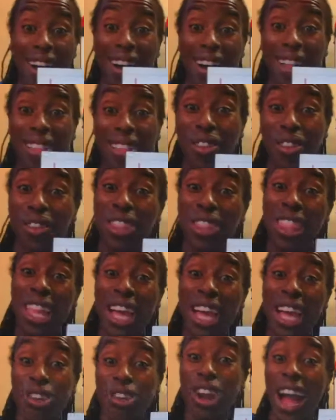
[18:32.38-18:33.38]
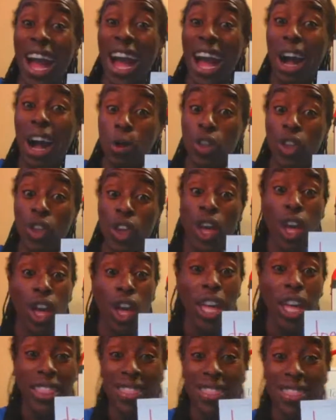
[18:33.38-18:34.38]
other letter out.
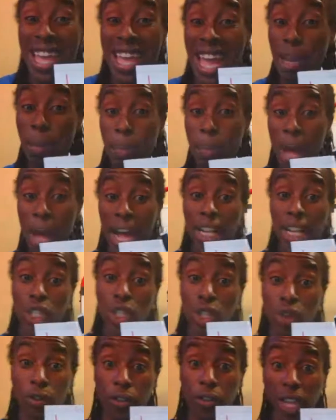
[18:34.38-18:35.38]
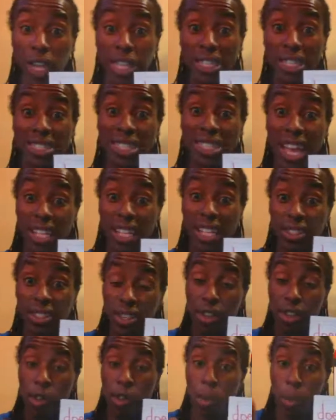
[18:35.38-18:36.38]
That apostrophe says
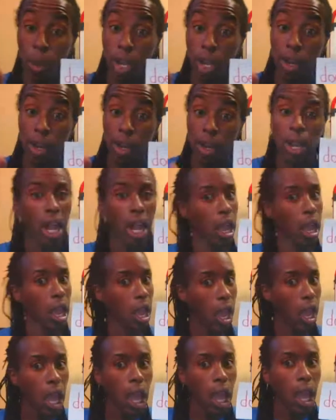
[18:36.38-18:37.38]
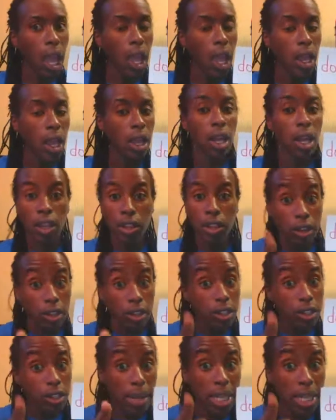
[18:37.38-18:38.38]
to the reader, hey, there's
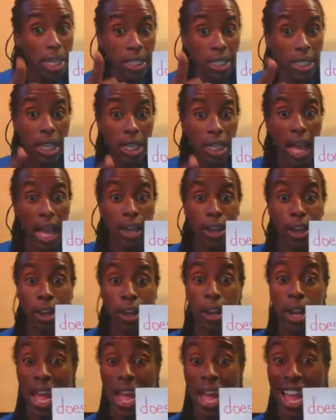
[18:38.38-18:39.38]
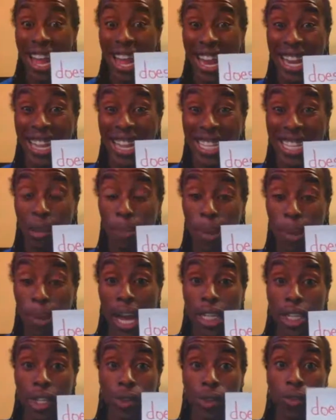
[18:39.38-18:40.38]
a missing letter. And this
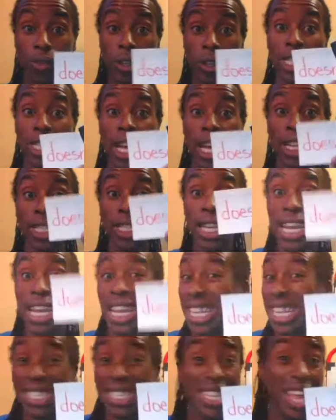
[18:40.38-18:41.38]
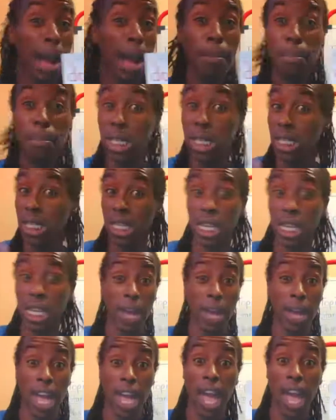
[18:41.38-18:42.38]
apostrophe says it's not missing
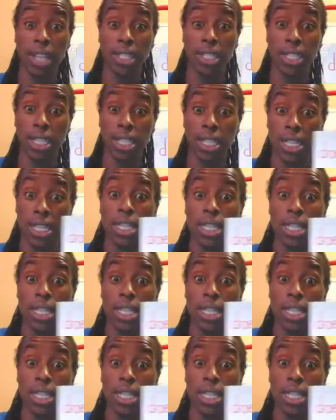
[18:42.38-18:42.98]
by accident.